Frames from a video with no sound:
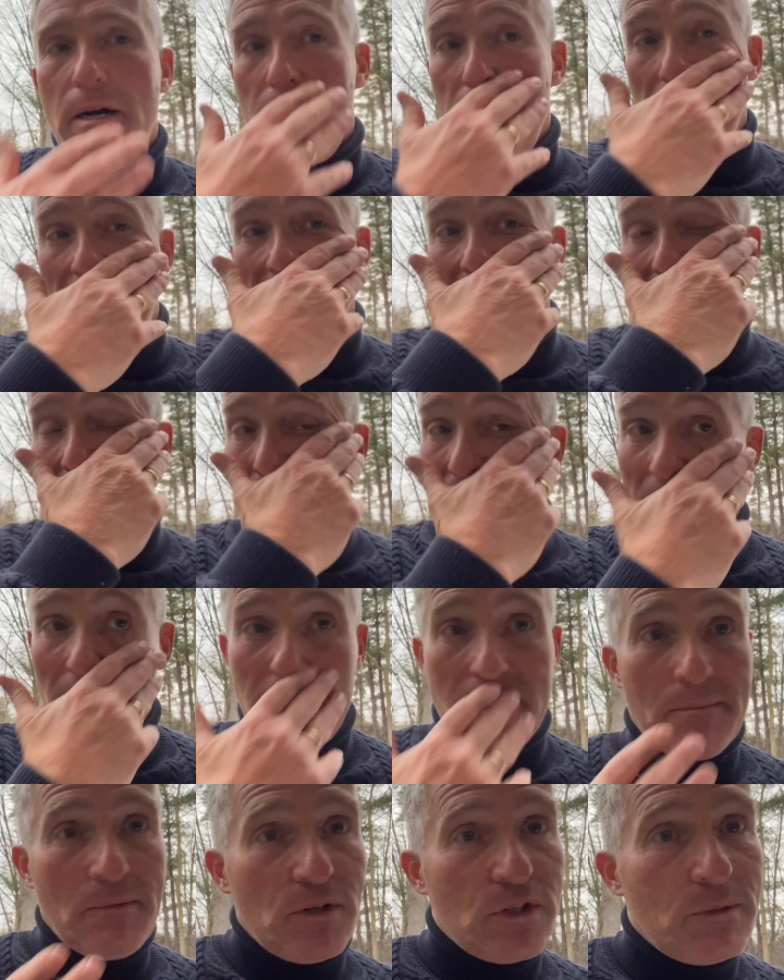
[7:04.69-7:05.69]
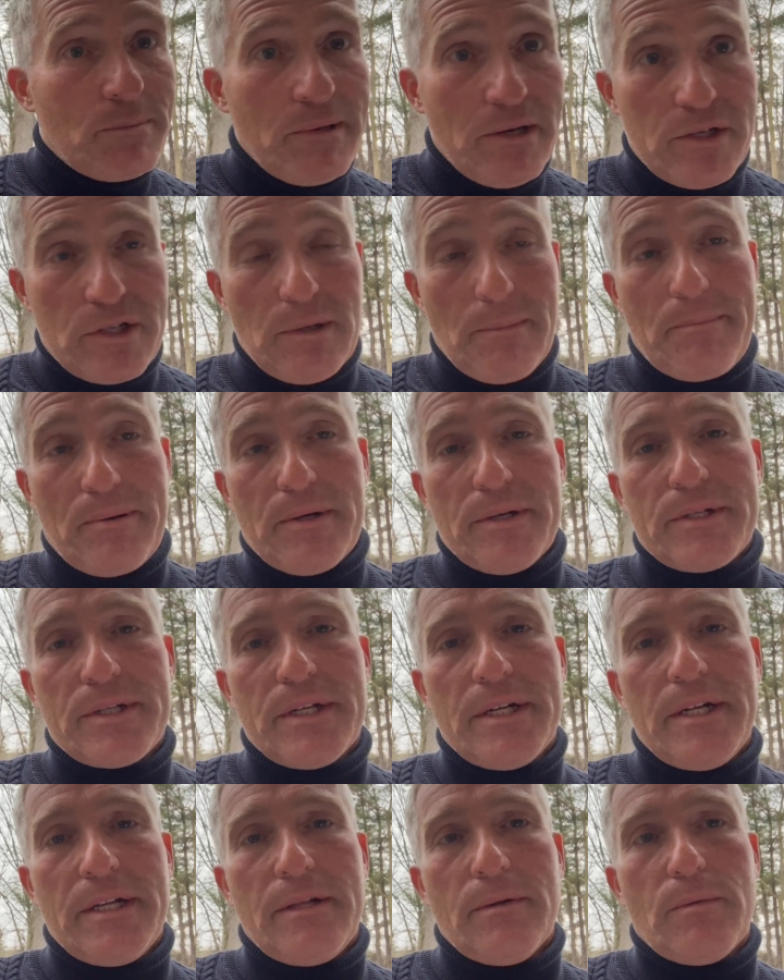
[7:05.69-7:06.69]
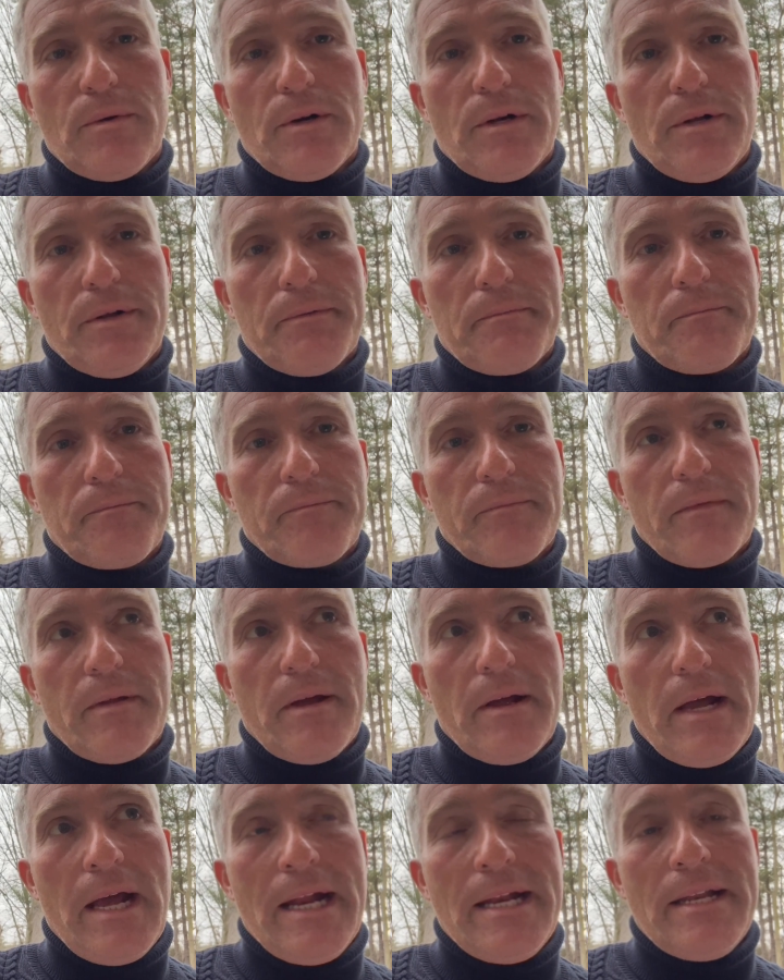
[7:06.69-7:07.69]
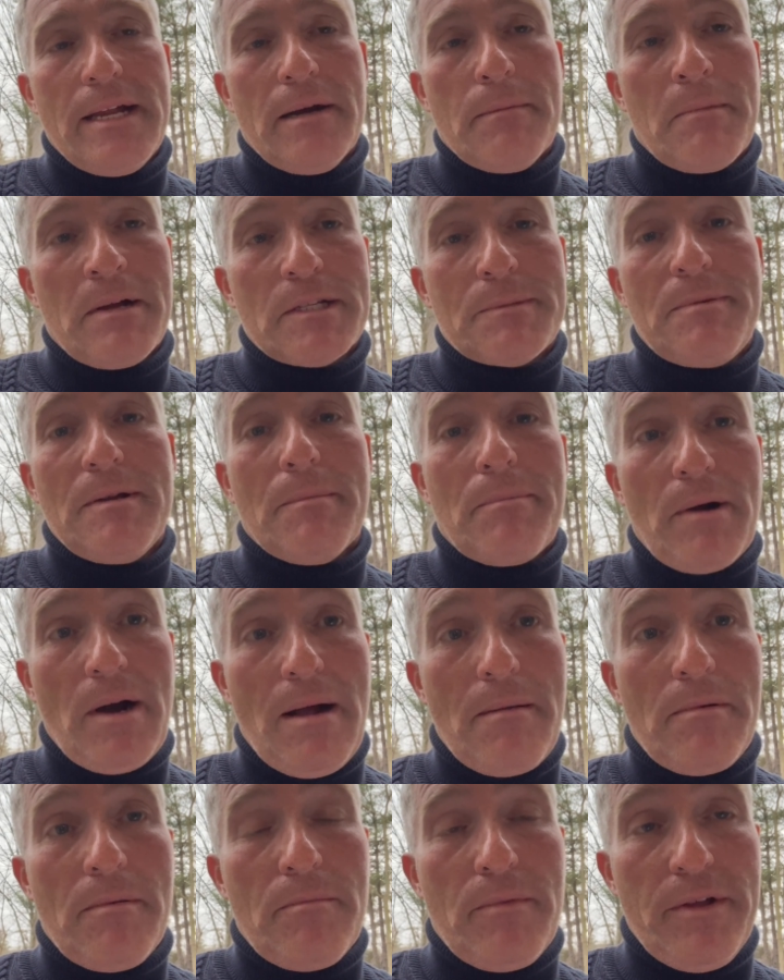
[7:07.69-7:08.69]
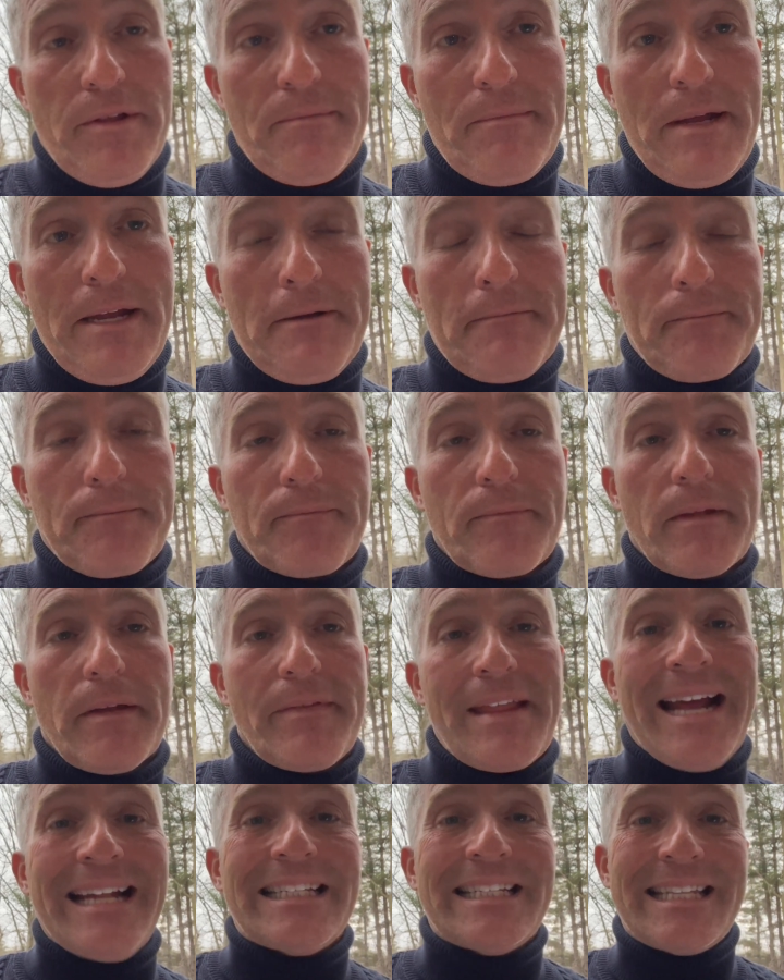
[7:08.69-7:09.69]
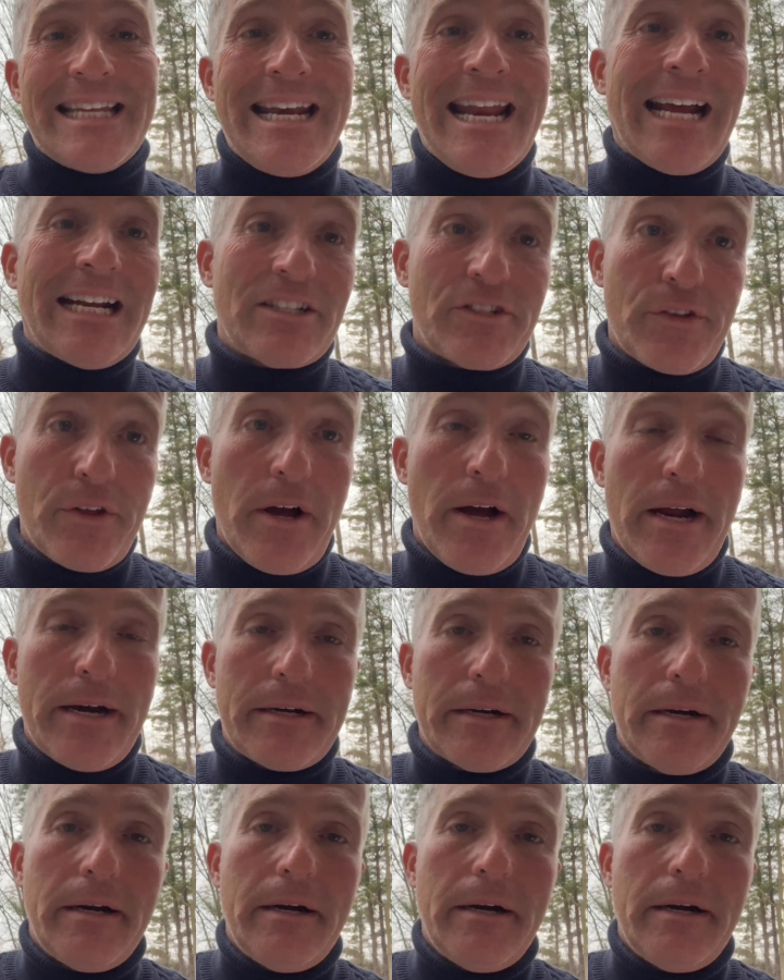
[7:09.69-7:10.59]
you think I'm not the most spiritual person in the world and there must be a problem with me. That's the next thought.